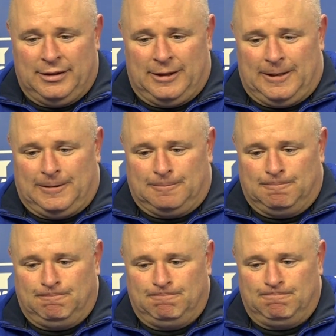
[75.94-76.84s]

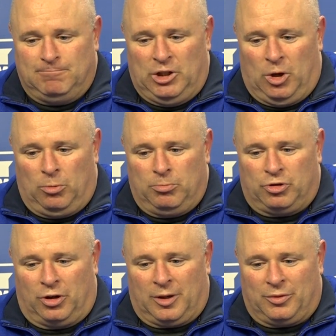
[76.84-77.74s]
you know,
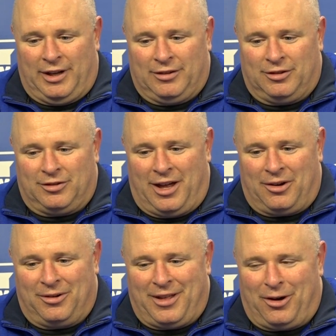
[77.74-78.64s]
circumstances
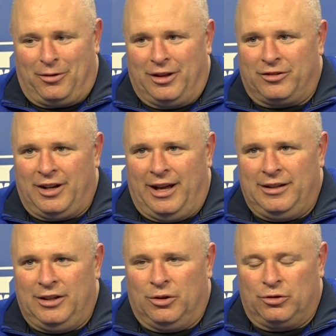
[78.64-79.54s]
that are less than
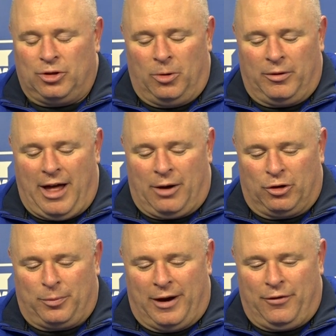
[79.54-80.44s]
ideal. So a lot of
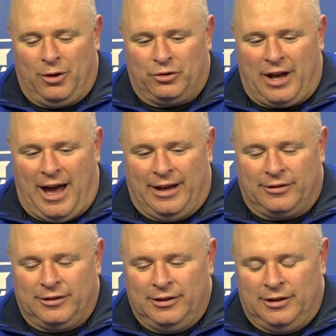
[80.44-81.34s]
respect for those
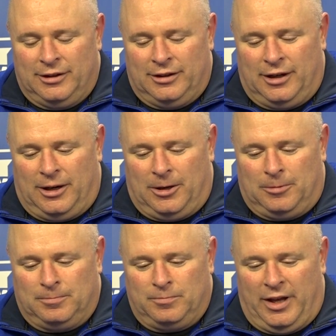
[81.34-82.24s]
guys.
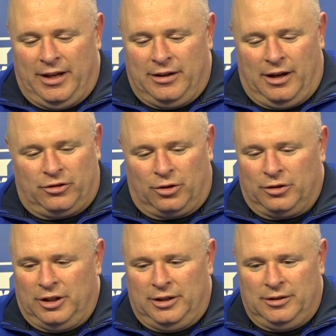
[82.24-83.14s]
And
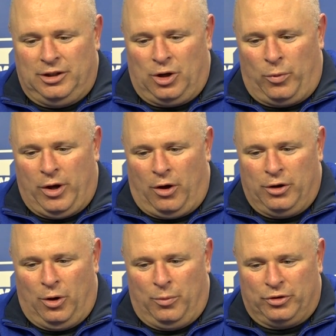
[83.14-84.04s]
certainly, you know, we all
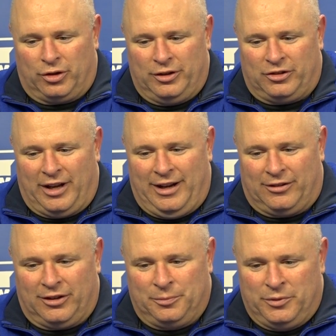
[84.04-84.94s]
know Missouri State,
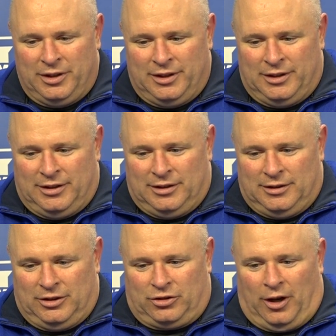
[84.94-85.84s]
it's
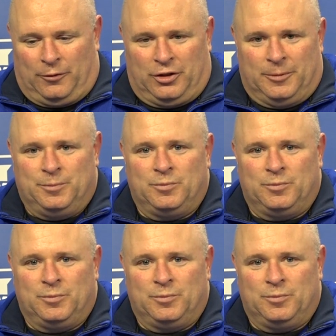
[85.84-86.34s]
tough to,